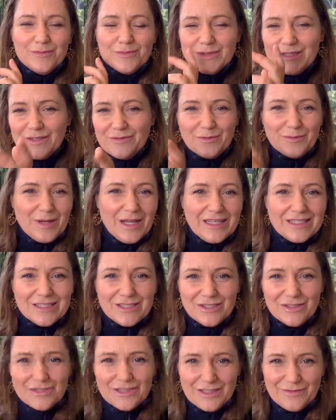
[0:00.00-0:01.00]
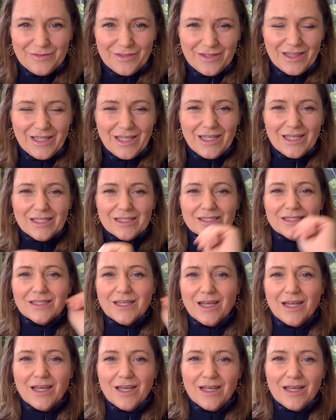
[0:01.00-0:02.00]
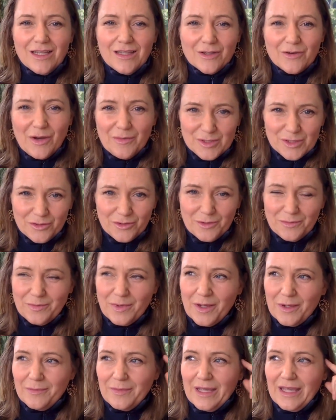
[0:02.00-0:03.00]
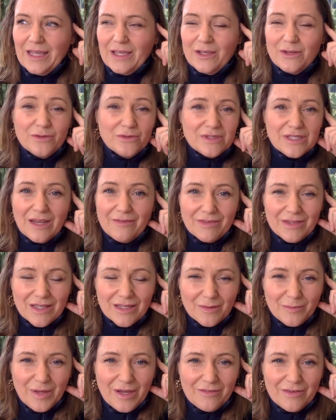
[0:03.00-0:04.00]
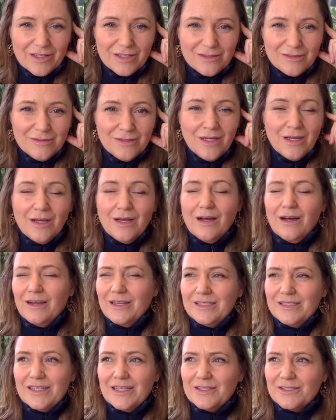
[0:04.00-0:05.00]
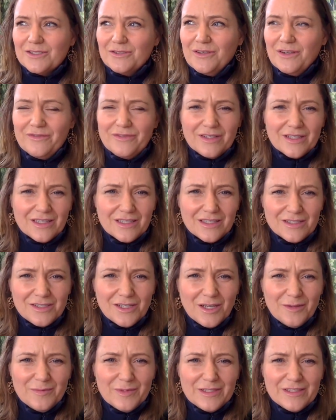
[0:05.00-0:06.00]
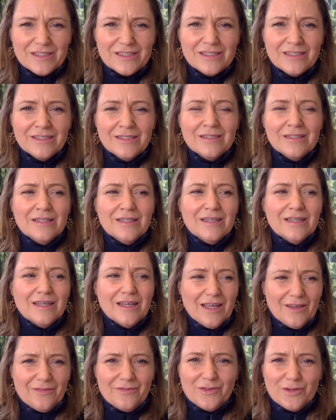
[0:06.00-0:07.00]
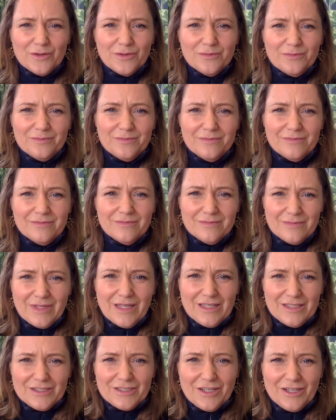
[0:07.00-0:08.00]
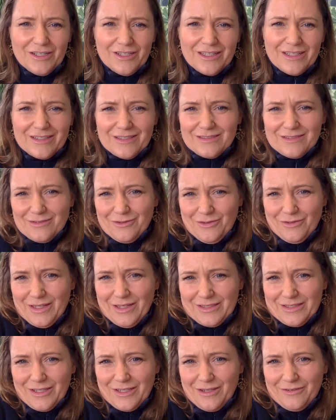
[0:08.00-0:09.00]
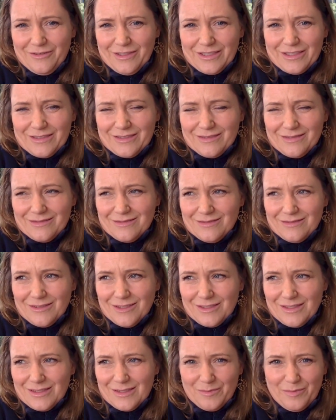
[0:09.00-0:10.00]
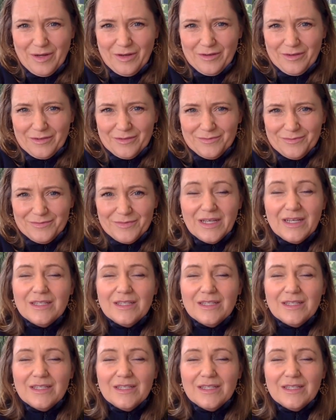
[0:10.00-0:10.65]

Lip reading: Different places use different things. The crematorium by me calls everything a burial. I tend to call everything an interment if you're interring, because it's a burial.